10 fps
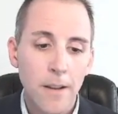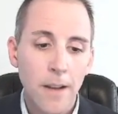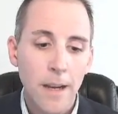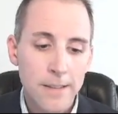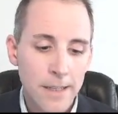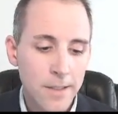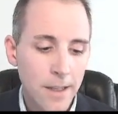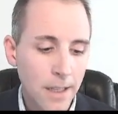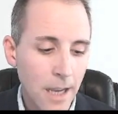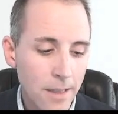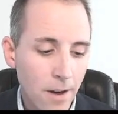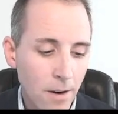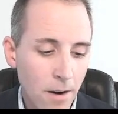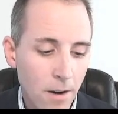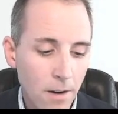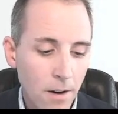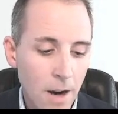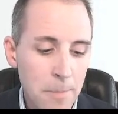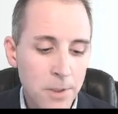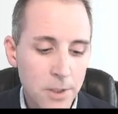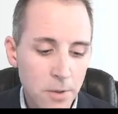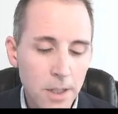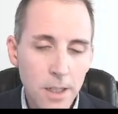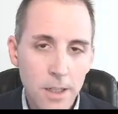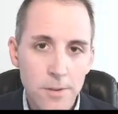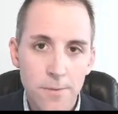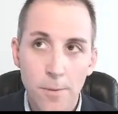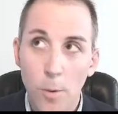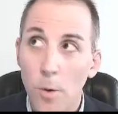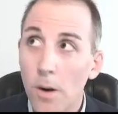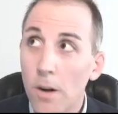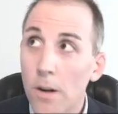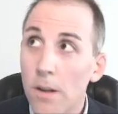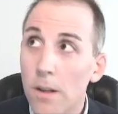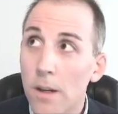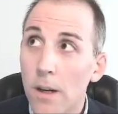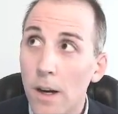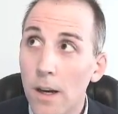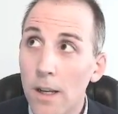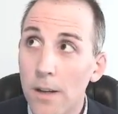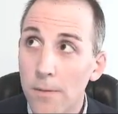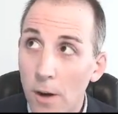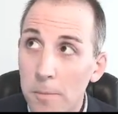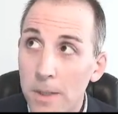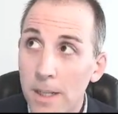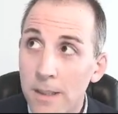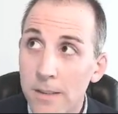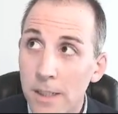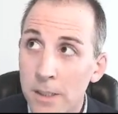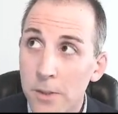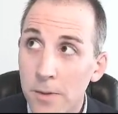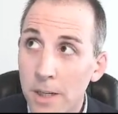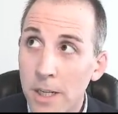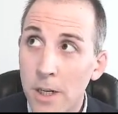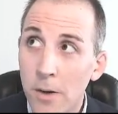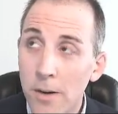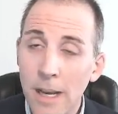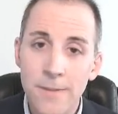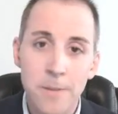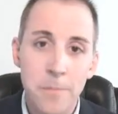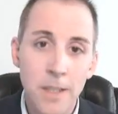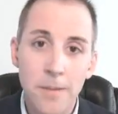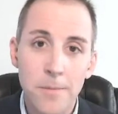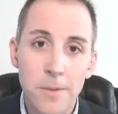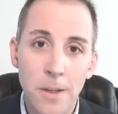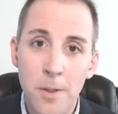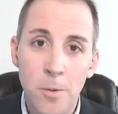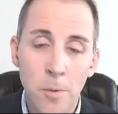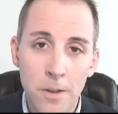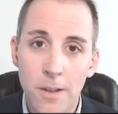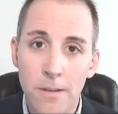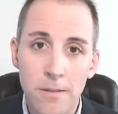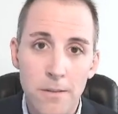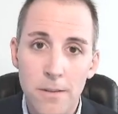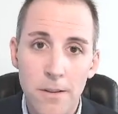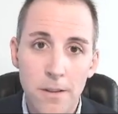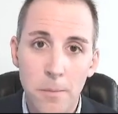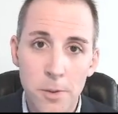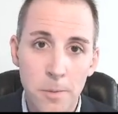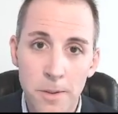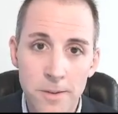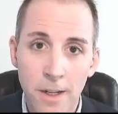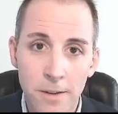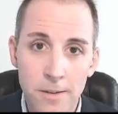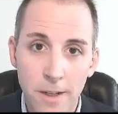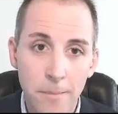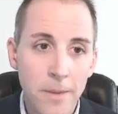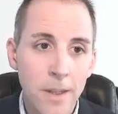as I said, again, there are opportunities for involvement in this industry, and you don't have to be someone who works on commercial real estate all the time.